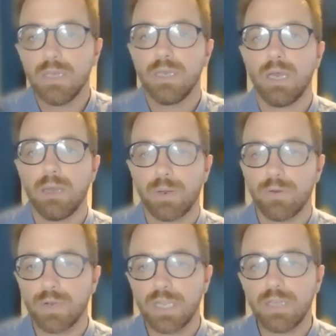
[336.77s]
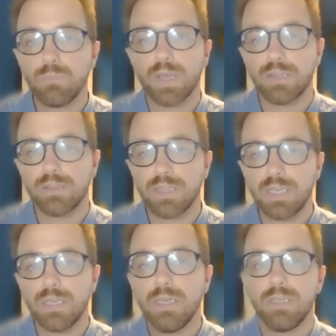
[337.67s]
apparently, whether
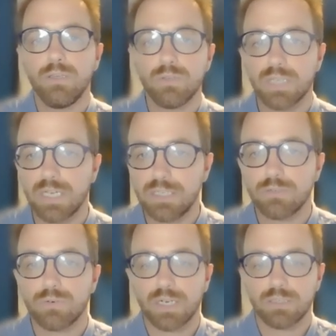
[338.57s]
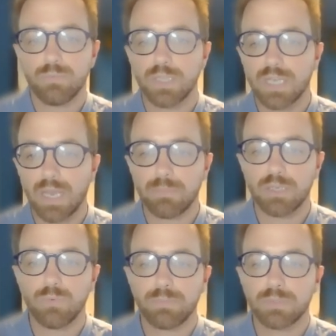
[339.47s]
the user had interacted with a gambling
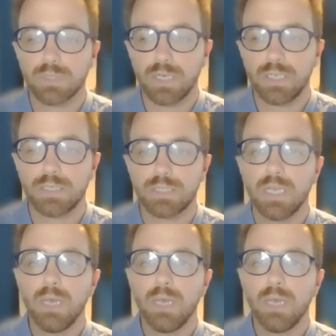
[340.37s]
website.